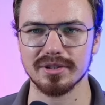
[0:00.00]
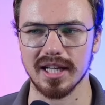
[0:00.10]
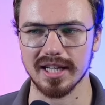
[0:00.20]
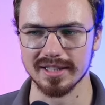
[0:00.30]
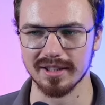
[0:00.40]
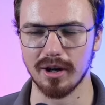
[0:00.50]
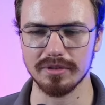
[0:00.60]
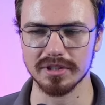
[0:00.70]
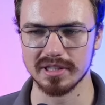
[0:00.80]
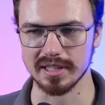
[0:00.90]
So like
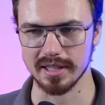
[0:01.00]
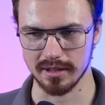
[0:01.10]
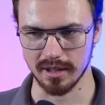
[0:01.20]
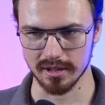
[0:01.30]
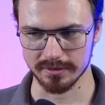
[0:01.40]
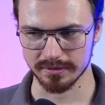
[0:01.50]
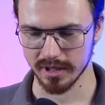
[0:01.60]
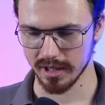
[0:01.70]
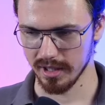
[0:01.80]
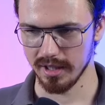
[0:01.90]
obviously a lot of
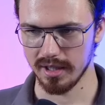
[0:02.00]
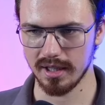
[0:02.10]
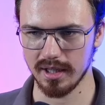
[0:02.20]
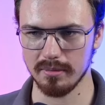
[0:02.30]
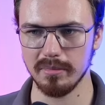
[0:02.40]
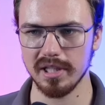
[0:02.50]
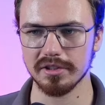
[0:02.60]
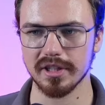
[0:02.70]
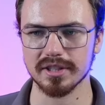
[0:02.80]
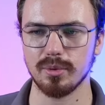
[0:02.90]
uh,
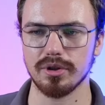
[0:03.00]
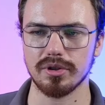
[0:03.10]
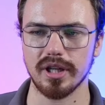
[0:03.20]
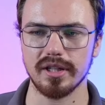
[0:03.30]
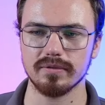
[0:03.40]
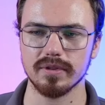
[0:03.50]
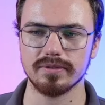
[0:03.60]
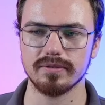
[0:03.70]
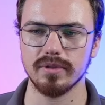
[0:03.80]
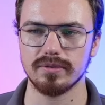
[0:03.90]
millionaires were created
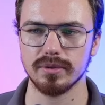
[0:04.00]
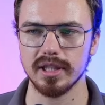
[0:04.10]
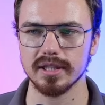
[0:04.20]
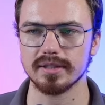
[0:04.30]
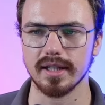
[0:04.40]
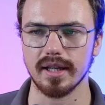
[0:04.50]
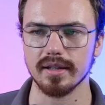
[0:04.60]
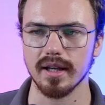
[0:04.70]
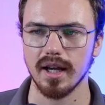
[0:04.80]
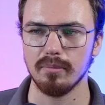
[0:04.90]
with with real
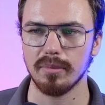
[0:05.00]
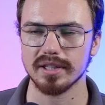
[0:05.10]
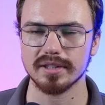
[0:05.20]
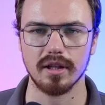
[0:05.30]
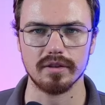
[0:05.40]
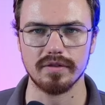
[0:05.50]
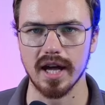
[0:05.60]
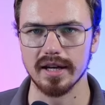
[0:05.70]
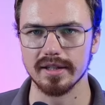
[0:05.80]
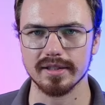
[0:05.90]
estate, but it's a lot of
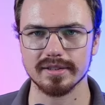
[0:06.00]
headache.